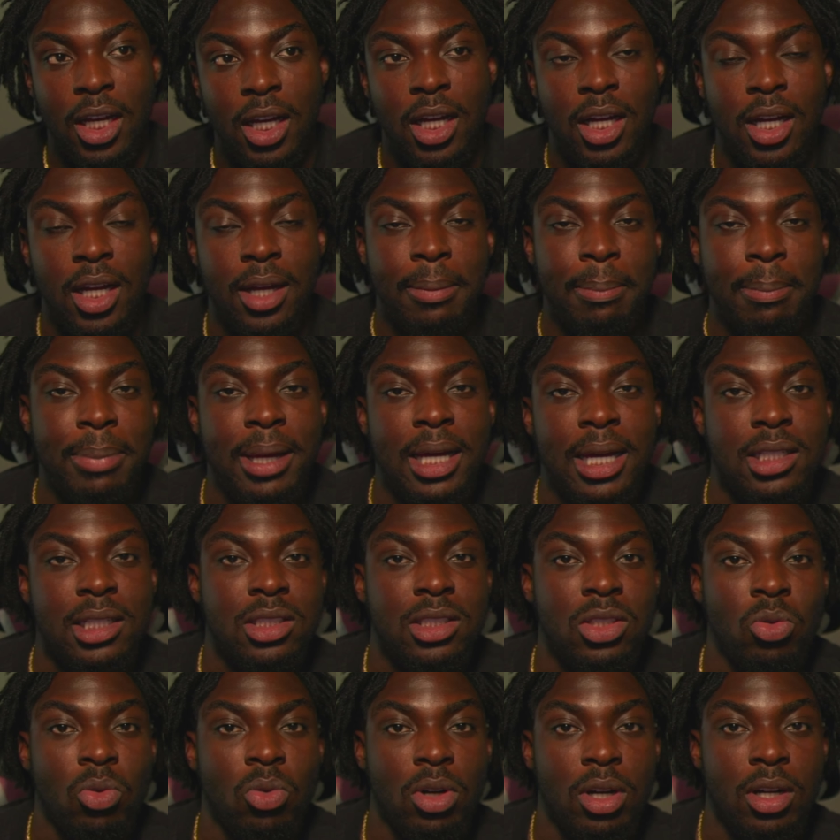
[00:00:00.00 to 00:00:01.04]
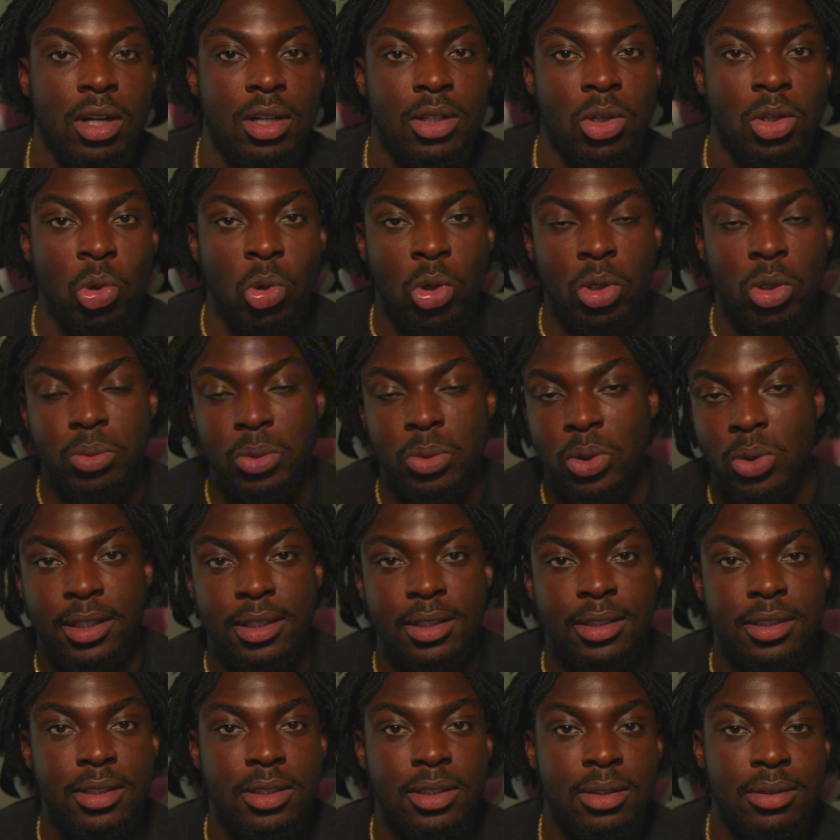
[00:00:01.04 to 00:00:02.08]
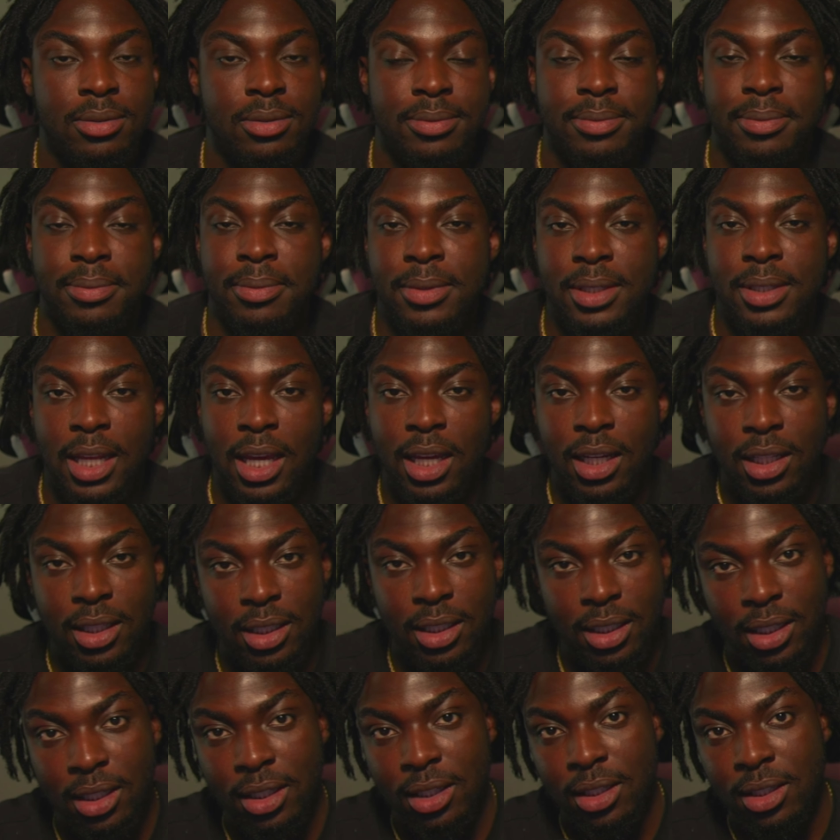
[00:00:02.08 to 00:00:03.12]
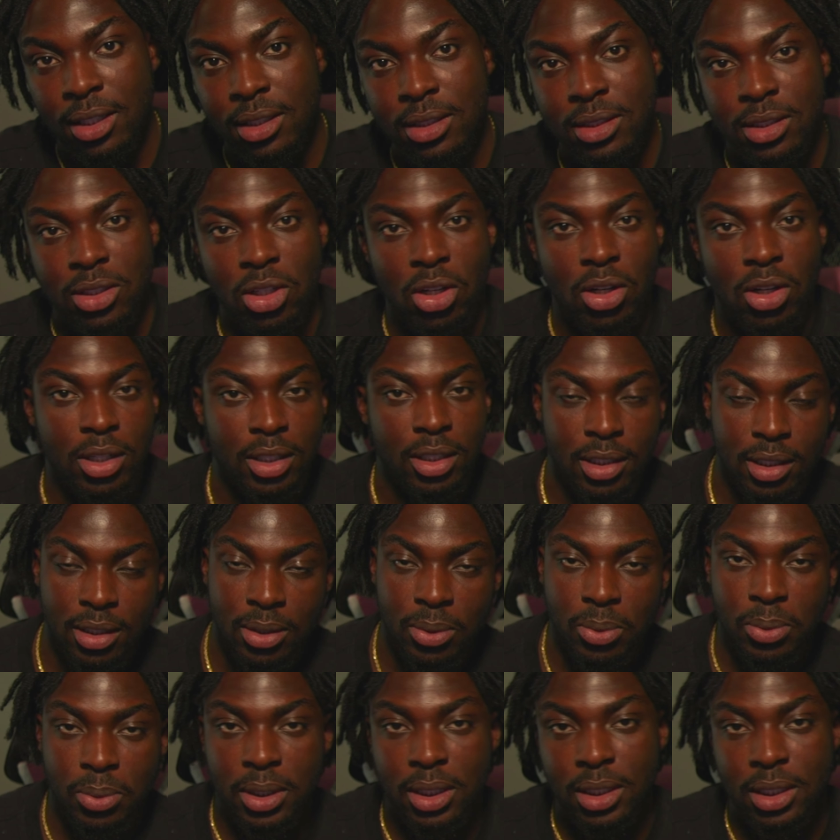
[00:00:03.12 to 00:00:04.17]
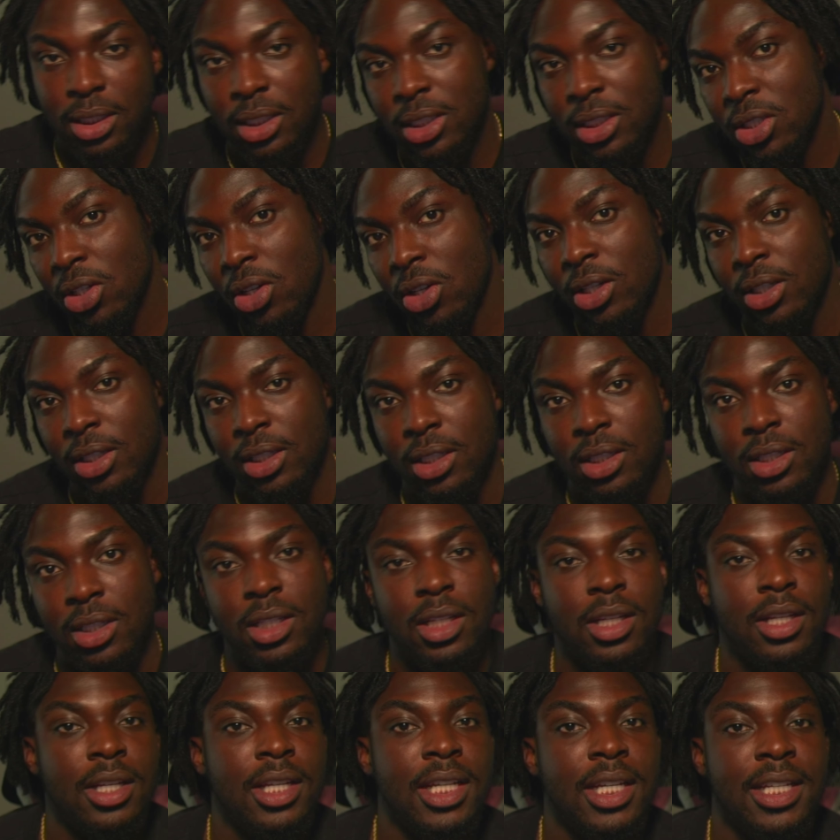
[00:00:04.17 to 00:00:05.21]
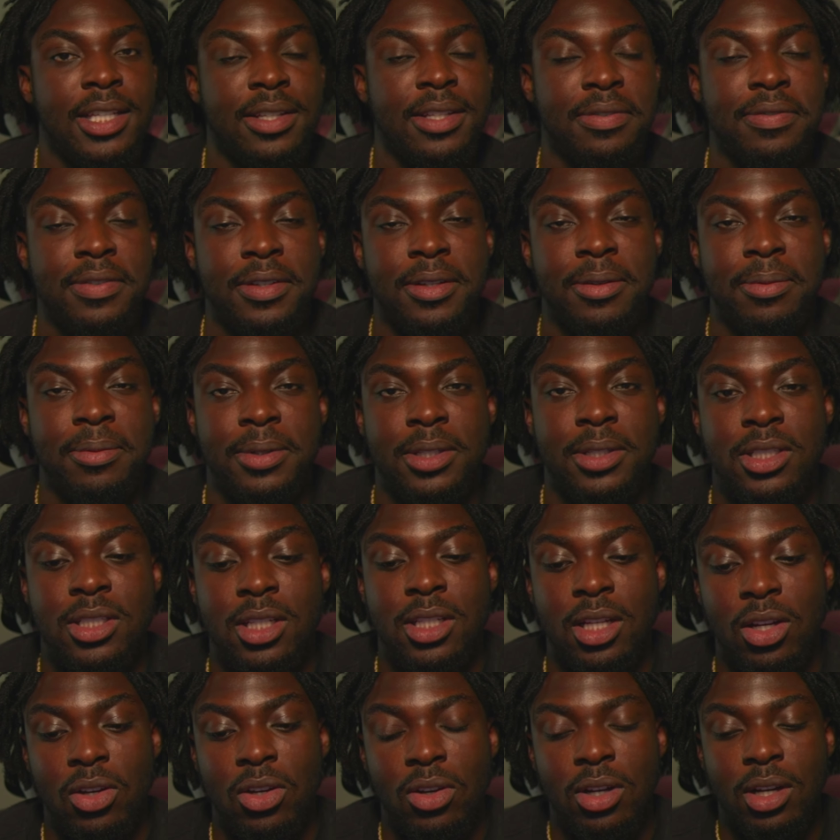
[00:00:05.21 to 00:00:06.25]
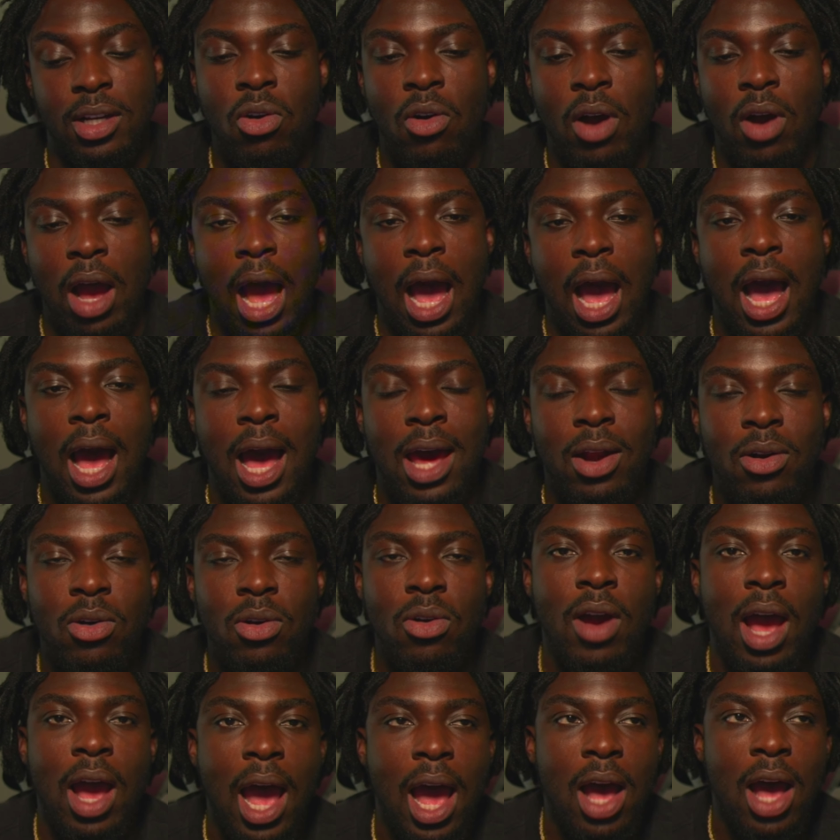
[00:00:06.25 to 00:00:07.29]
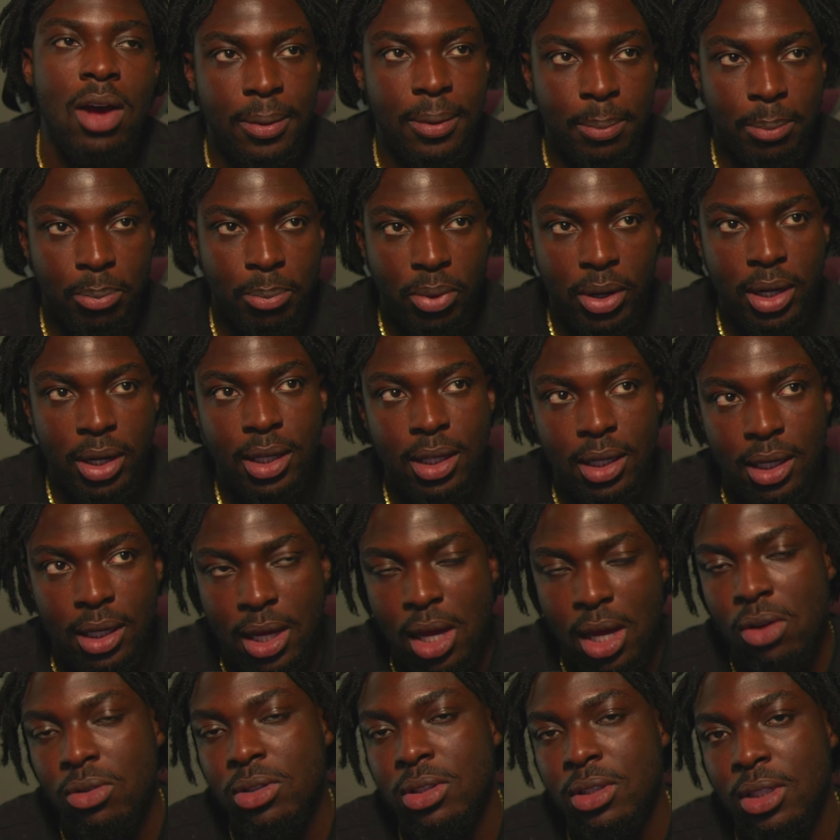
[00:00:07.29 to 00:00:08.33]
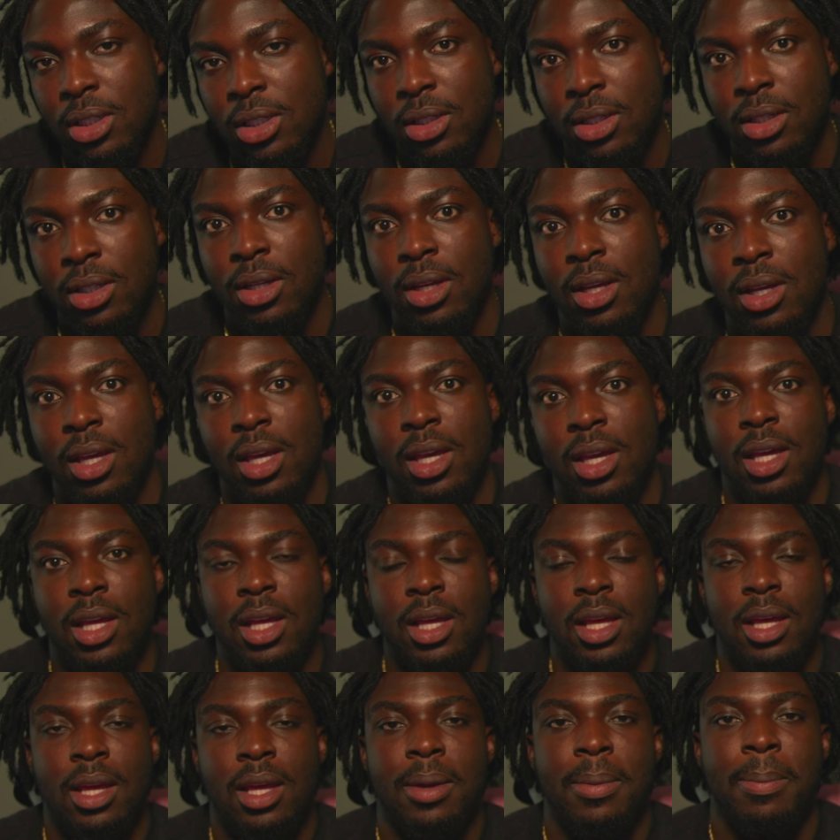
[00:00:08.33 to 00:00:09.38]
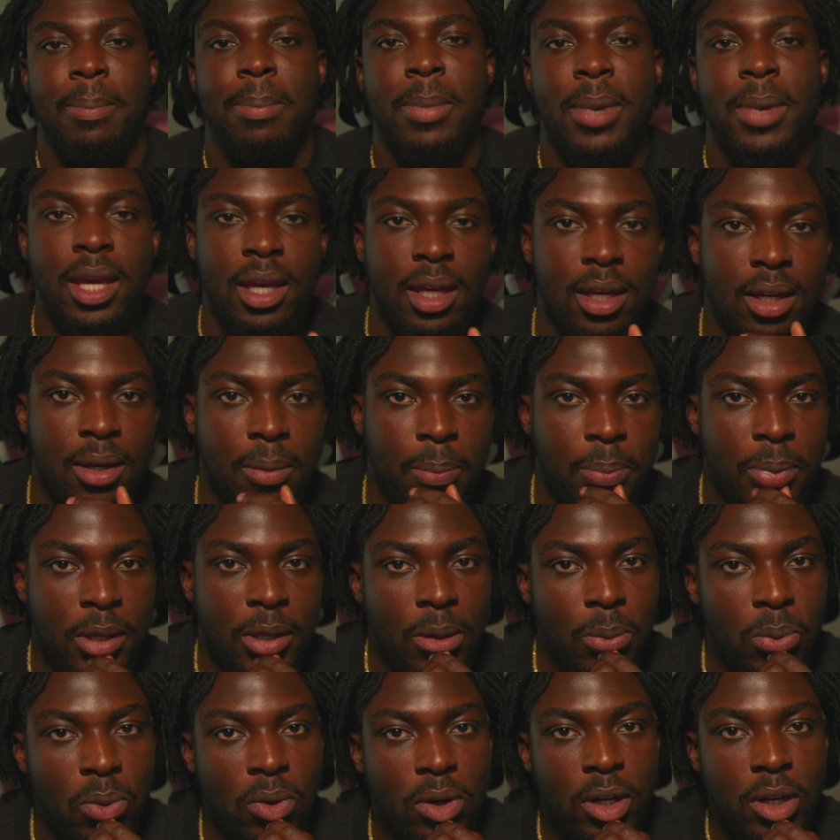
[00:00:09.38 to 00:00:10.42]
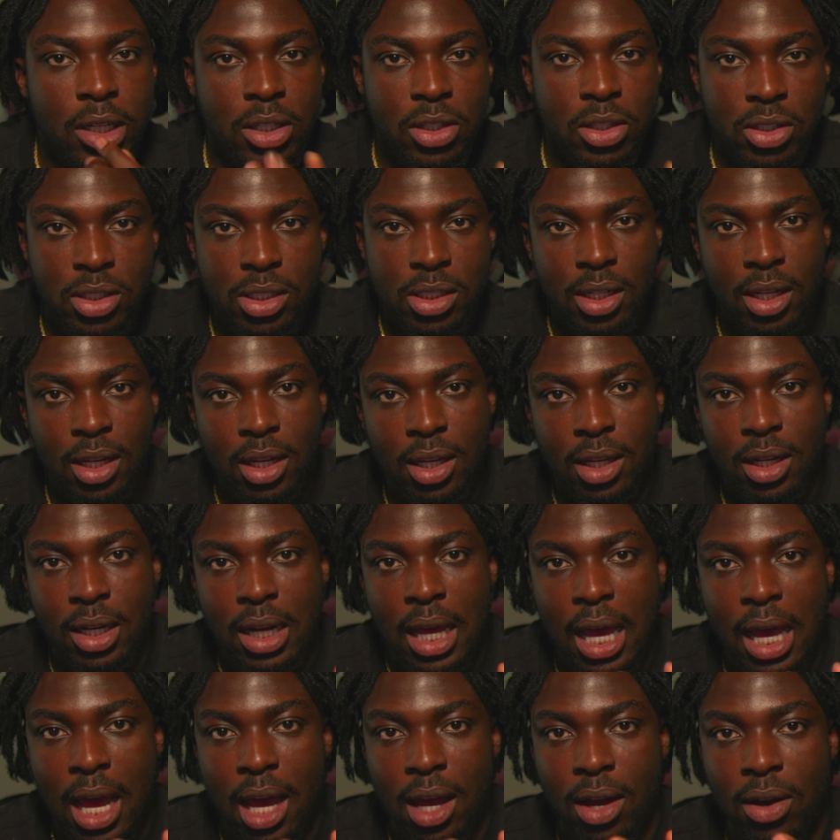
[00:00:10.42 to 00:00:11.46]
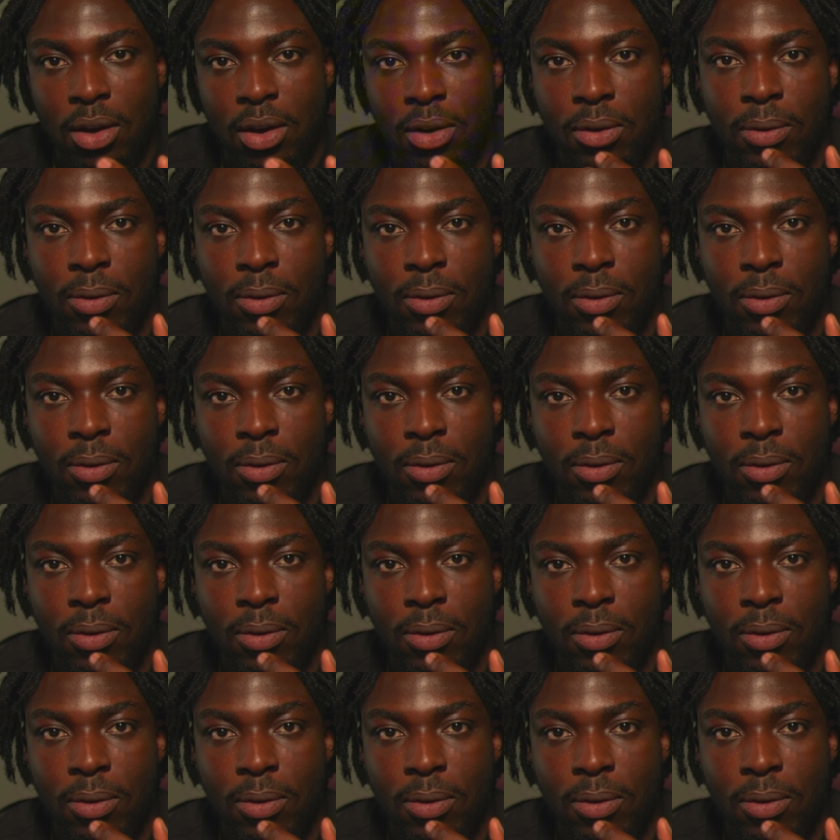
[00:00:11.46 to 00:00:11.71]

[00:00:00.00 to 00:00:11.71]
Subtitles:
Back to our normal daily target, weekly target. You feel me? So I don't know how to break it down to make people understand how